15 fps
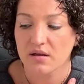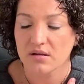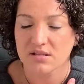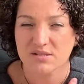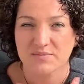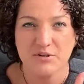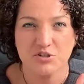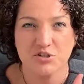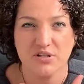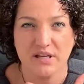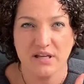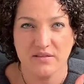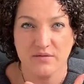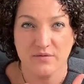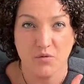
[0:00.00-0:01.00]
especially
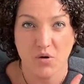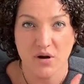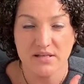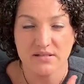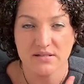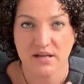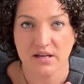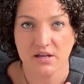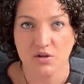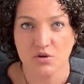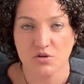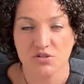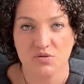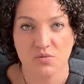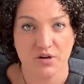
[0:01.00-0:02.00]
in the voice, like you
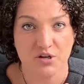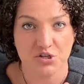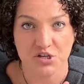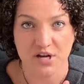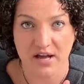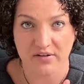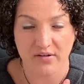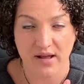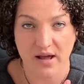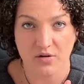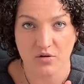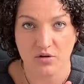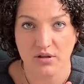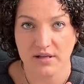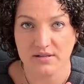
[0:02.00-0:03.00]
just want to shout it out
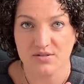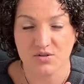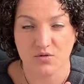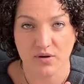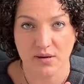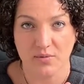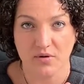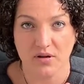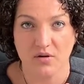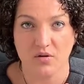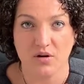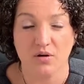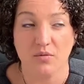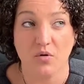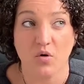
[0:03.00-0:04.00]
or like scream,
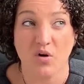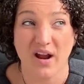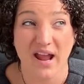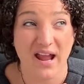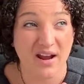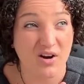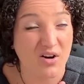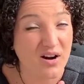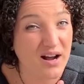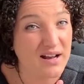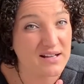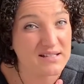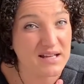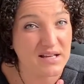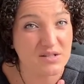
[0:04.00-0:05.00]
or anger kind
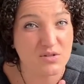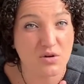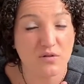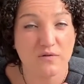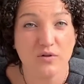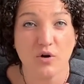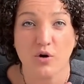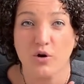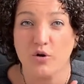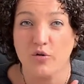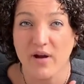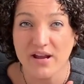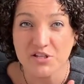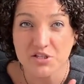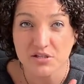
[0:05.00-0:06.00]
of takes over, or
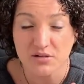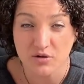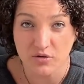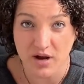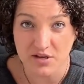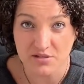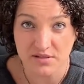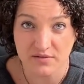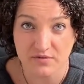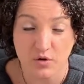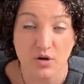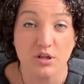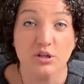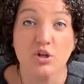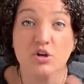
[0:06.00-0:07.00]
aggressive,
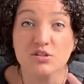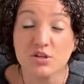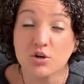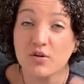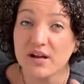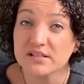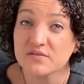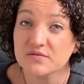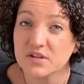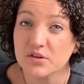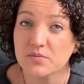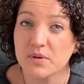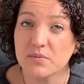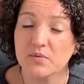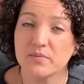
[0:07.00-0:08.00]
or looks aggressive to other
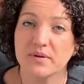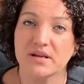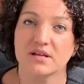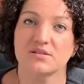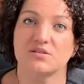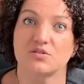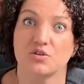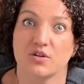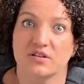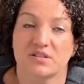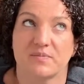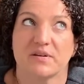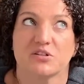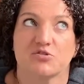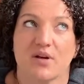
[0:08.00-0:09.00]
people because it's
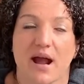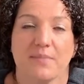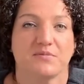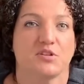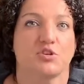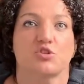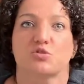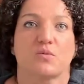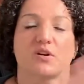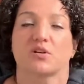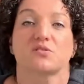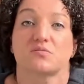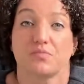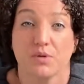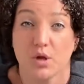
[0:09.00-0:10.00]
been trapped and you just want to
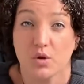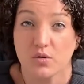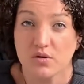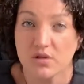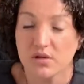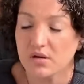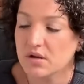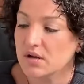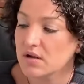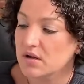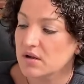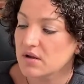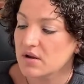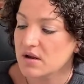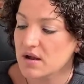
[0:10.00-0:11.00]
explode.
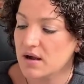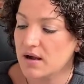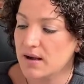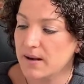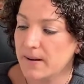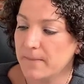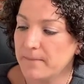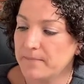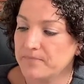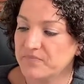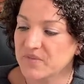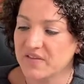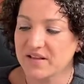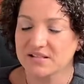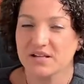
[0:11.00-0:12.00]
And
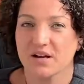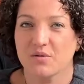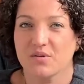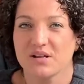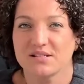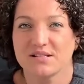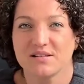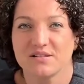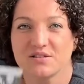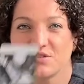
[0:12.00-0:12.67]
that's kind of what I see this